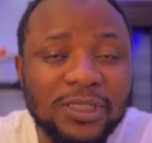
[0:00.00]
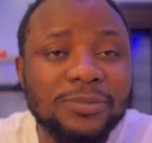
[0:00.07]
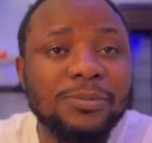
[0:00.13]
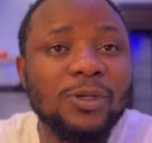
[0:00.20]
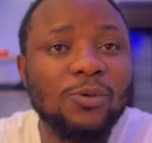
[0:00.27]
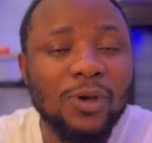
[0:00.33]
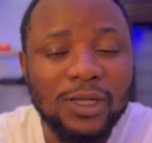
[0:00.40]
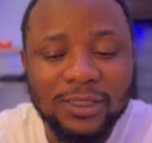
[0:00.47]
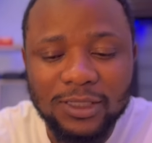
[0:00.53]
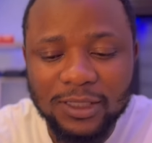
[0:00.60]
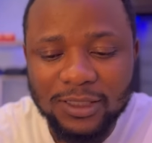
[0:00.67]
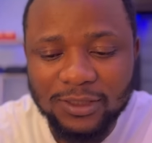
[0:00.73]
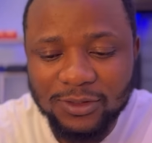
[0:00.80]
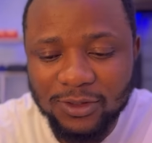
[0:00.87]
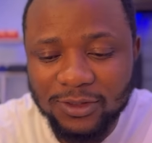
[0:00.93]
beat me one
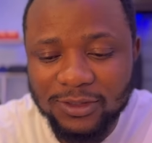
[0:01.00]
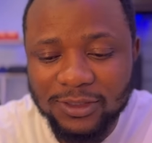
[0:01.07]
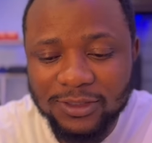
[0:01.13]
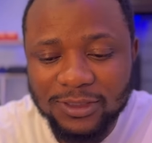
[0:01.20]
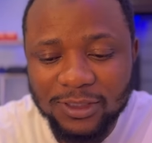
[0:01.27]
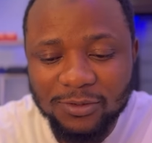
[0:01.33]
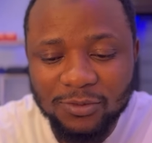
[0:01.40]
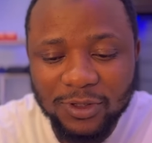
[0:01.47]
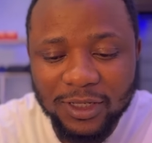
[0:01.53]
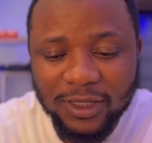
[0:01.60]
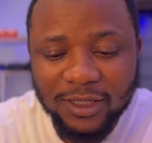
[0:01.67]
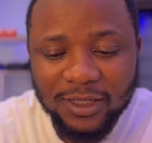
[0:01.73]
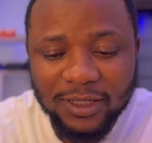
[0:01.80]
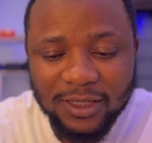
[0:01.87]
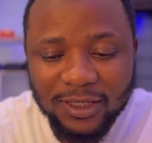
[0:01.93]
day, just the same
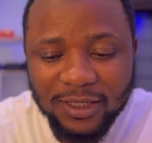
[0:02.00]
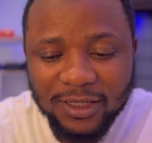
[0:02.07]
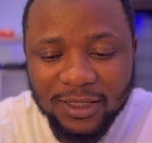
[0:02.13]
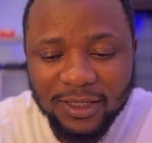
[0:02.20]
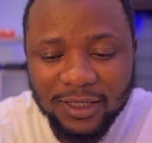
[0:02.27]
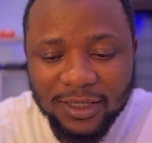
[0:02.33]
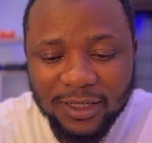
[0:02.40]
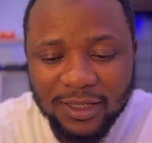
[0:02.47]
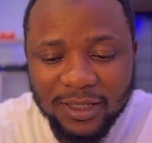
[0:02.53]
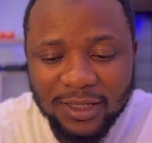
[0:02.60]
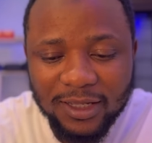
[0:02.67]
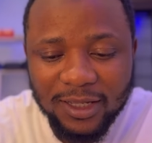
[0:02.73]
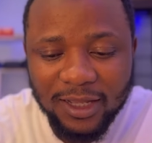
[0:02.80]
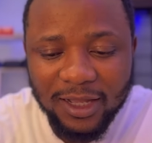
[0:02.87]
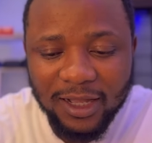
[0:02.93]
way
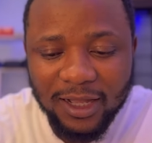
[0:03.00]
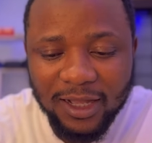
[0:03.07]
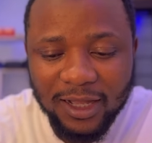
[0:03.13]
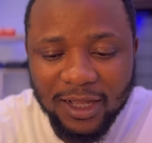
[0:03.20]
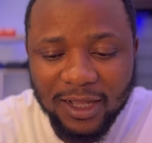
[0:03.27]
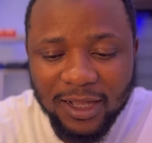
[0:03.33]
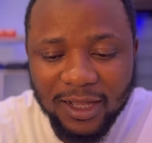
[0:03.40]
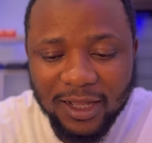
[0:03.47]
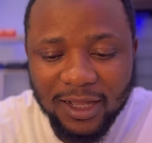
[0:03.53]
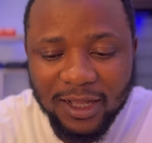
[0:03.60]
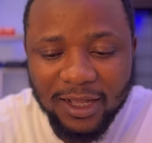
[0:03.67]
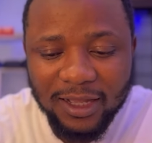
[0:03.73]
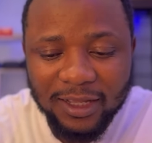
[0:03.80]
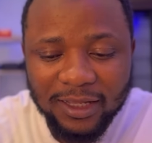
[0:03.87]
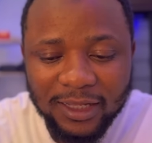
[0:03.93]
uh,
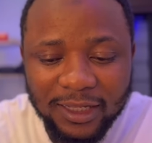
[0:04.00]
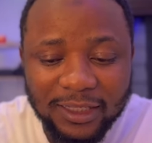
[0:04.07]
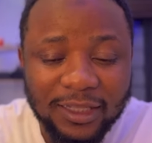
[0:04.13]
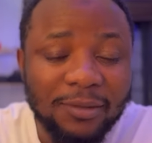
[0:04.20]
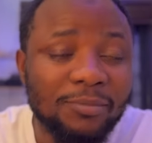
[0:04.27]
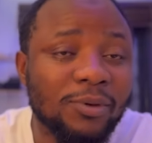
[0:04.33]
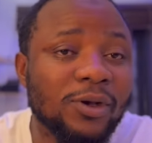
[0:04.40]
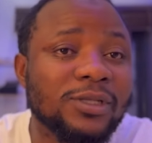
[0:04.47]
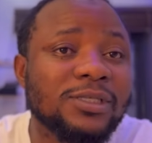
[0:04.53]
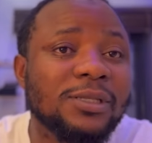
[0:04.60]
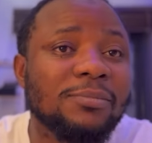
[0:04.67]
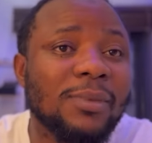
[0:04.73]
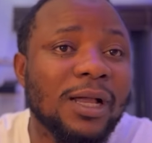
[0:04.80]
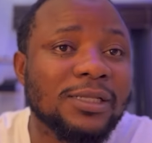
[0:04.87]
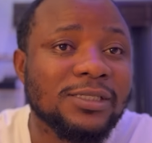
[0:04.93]
in a
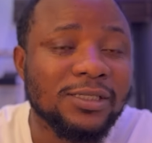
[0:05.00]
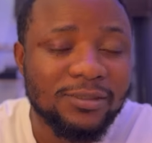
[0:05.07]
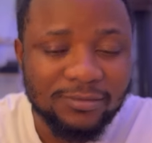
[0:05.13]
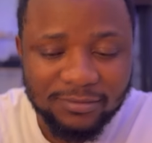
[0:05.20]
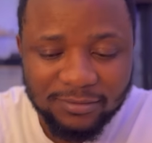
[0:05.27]
boxing match.